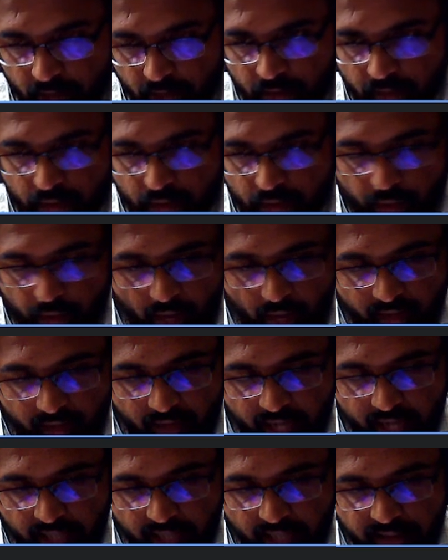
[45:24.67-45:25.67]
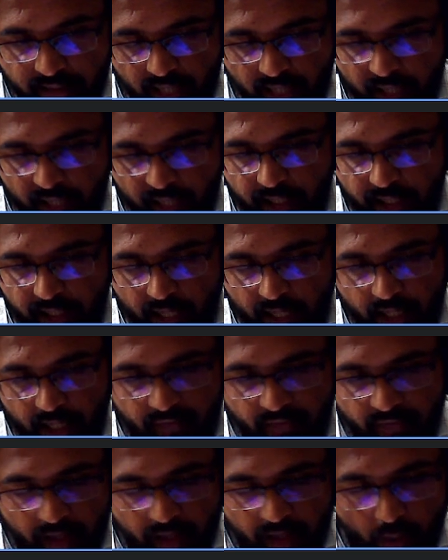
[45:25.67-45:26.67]
So you have a gas and there are different
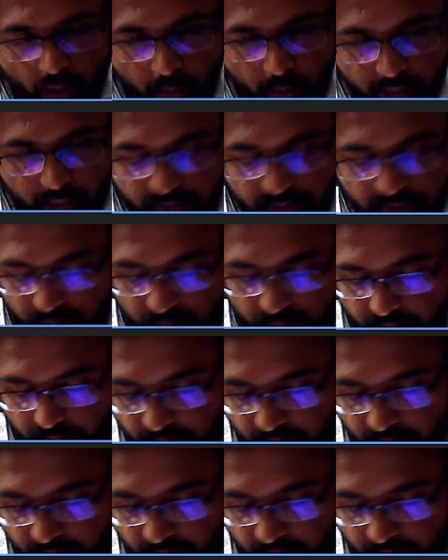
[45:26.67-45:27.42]
components within it.